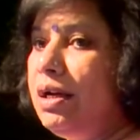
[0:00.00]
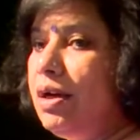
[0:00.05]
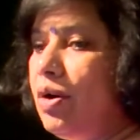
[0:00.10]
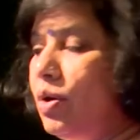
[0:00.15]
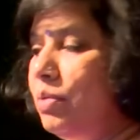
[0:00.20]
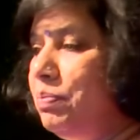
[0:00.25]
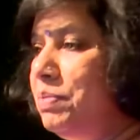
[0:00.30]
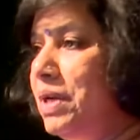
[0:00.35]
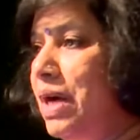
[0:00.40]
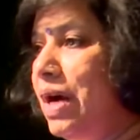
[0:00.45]

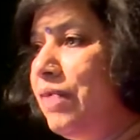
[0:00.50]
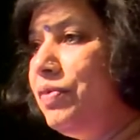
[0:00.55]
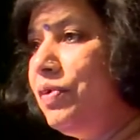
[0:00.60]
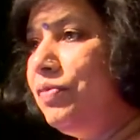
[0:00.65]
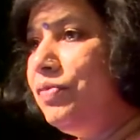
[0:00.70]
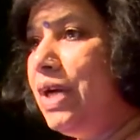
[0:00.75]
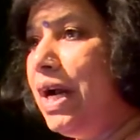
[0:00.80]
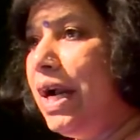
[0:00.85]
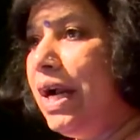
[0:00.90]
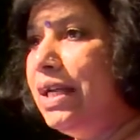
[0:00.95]
on behalf
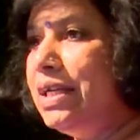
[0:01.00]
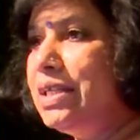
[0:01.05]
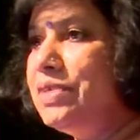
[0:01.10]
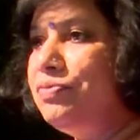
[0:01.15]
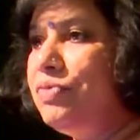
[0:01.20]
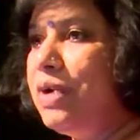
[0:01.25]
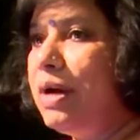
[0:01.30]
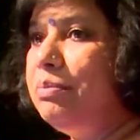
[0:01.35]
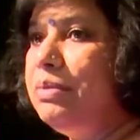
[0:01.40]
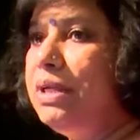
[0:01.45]
of the
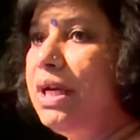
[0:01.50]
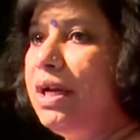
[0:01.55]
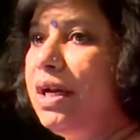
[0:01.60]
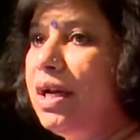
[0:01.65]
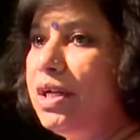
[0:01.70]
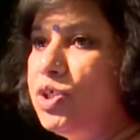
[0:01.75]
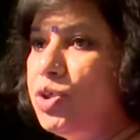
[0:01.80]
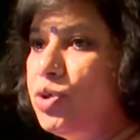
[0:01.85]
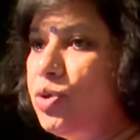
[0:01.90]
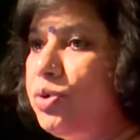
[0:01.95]
IRAS family,
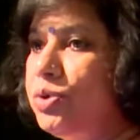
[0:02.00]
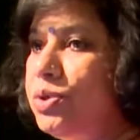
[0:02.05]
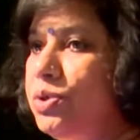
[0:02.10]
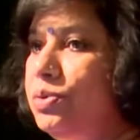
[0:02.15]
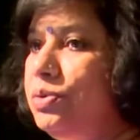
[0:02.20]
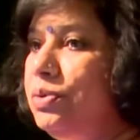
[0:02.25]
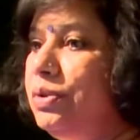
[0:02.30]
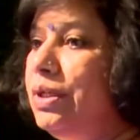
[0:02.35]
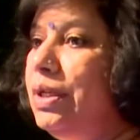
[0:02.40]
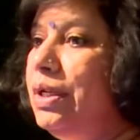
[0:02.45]
I assure
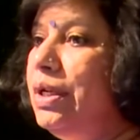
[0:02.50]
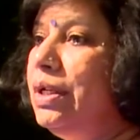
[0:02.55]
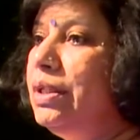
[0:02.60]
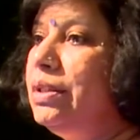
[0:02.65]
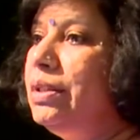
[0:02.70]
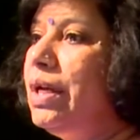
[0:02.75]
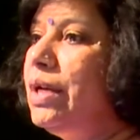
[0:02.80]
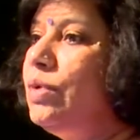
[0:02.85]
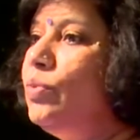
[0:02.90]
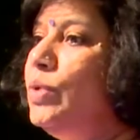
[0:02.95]
you
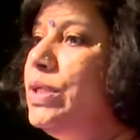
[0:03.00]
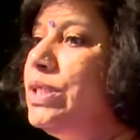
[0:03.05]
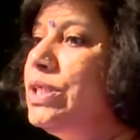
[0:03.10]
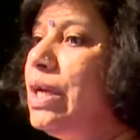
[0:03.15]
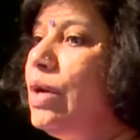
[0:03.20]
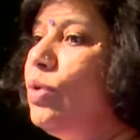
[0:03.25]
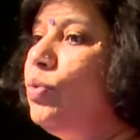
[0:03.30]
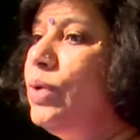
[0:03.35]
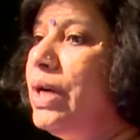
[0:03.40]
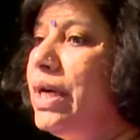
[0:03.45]
that we
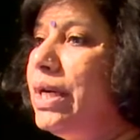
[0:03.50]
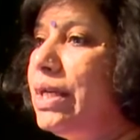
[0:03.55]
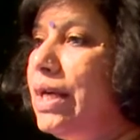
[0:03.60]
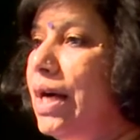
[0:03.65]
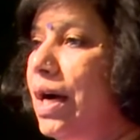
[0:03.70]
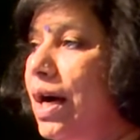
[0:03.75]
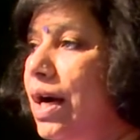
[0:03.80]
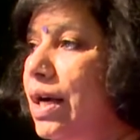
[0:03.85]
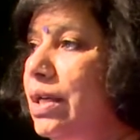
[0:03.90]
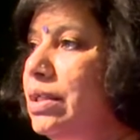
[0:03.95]
shall work
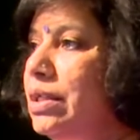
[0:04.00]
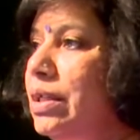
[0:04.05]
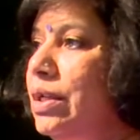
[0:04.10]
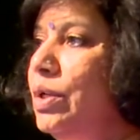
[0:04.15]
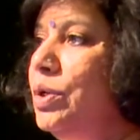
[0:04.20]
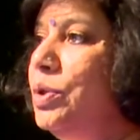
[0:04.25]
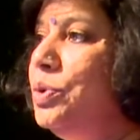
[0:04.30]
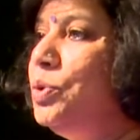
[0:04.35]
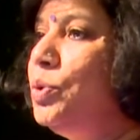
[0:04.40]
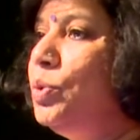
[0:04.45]
hard
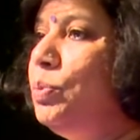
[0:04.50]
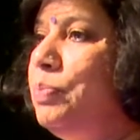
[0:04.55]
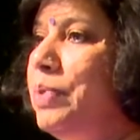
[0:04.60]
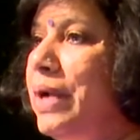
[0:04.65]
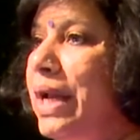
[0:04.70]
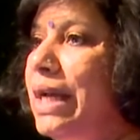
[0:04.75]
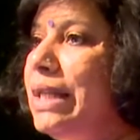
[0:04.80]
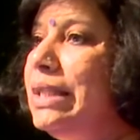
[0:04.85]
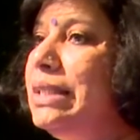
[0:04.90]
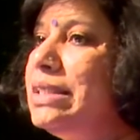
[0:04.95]
to
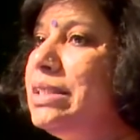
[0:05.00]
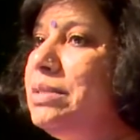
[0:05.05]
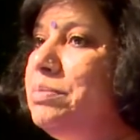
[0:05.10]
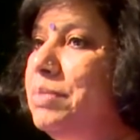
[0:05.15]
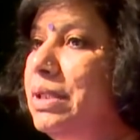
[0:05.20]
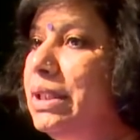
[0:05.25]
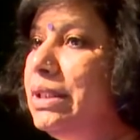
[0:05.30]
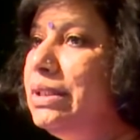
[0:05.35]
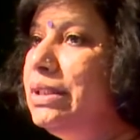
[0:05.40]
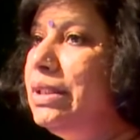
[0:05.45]
break these
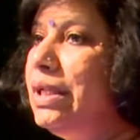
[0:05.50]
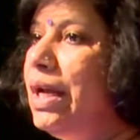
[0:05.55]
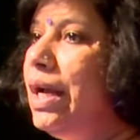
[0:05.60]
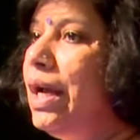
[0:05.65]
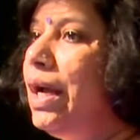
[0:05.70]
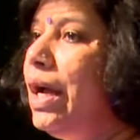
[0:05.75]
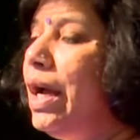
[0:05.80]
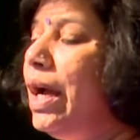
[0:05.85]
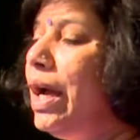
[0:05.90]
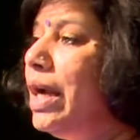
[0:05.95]
myths
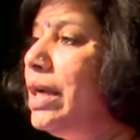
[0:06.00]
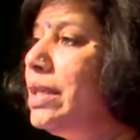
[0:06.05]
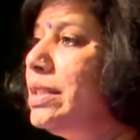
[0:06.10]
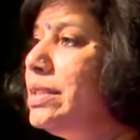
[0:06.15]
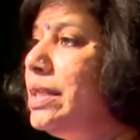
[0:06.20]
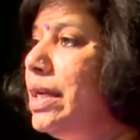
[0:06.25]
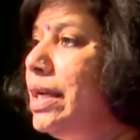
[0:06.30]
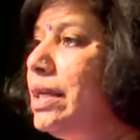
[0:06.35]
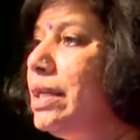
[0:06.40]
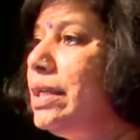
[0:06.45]
and
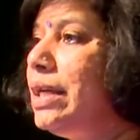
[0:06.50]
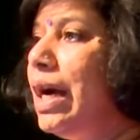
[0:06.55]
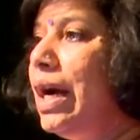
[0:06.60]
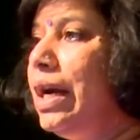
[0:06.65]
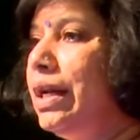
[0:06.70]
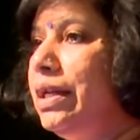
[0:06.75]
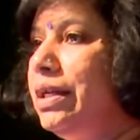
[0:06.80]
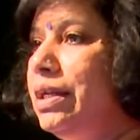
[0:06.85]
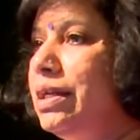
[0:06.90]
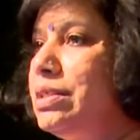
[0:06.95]
take
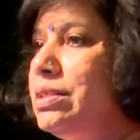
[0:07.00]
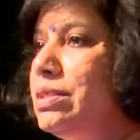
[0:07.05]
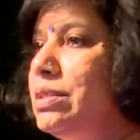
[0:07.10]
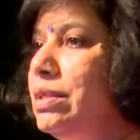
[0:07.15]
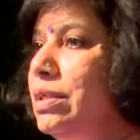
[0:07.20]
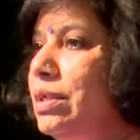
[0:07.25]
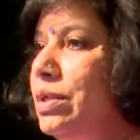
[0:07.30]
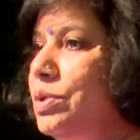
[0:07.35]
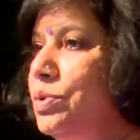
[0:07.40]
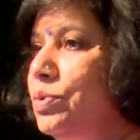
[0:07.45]

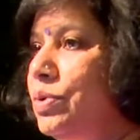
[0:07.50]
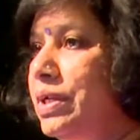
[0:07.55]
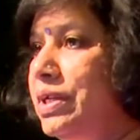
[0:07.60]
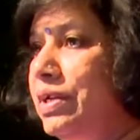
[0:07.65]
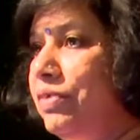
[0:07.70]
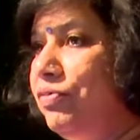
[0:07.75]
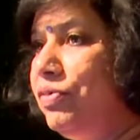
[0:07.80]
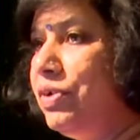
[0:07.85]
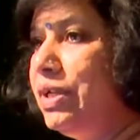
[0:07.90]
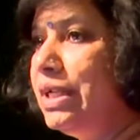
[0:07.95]
IRAS to a
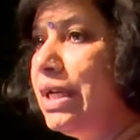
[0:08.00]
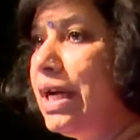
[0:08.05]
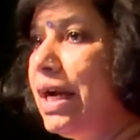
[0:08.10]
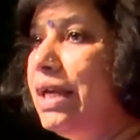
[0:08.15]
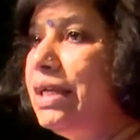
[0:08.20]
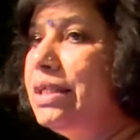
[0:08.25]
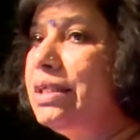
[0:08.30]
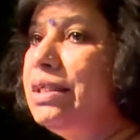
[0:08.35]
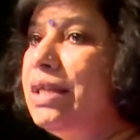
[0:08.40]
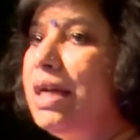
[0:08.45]
different
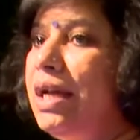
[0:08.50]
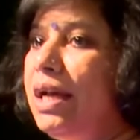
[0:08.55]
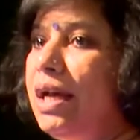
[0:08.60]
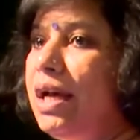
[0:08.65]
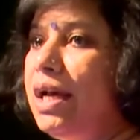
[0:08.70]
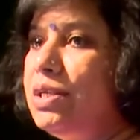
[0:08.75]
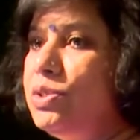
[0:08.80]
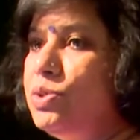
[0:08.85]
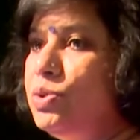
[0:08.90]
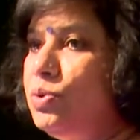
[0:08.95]
height
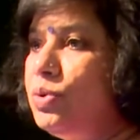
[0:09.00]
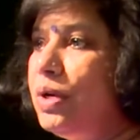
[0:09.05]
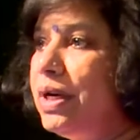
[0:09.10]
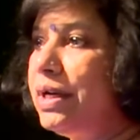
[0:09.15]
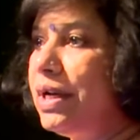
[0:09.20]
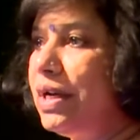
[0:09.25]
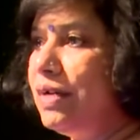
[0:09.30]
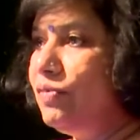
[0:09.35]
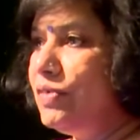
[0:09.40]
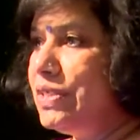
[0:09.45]
as you
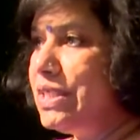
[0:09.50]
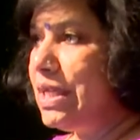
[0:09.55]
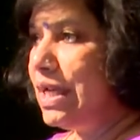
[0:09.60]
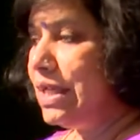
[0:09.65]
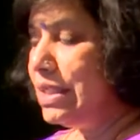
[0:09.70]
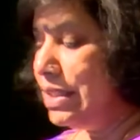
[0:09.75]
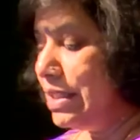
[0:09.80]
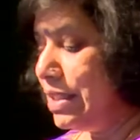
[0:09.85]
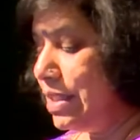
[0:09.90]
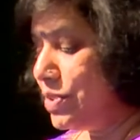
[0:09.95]
are
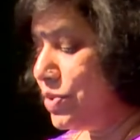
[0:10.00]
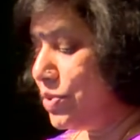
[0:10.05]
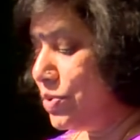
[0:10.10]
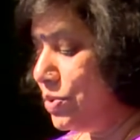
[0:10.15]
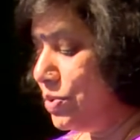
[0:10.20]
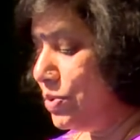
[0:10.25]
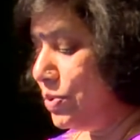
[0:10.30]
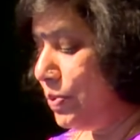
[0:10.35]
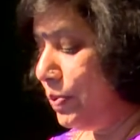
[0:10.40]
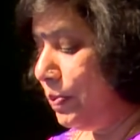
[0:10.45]
envisaging us to
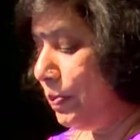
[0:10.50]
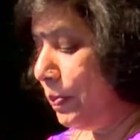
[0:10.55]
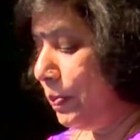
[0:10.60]
do.